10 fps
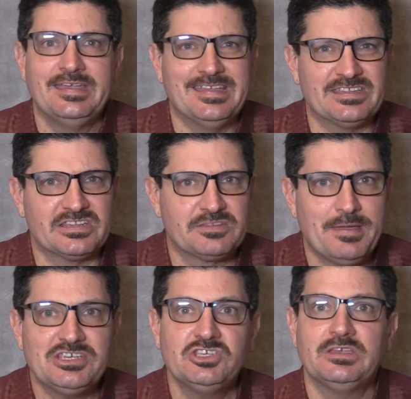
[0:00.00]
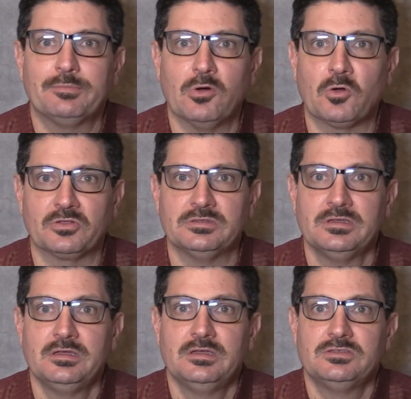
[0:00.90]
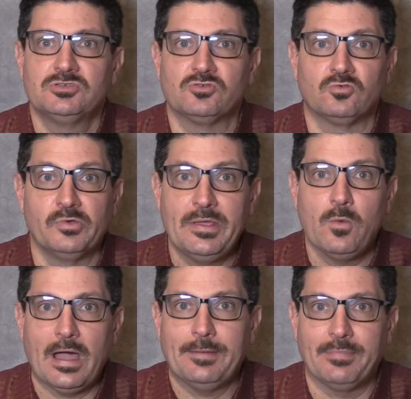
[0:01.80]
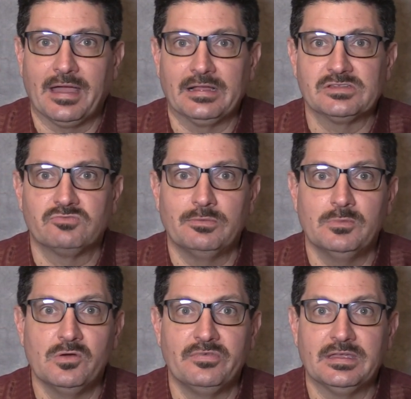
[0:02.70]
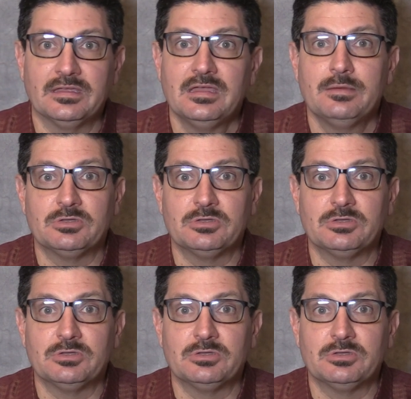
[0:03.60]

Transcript: It's especially important to re-white balance when moving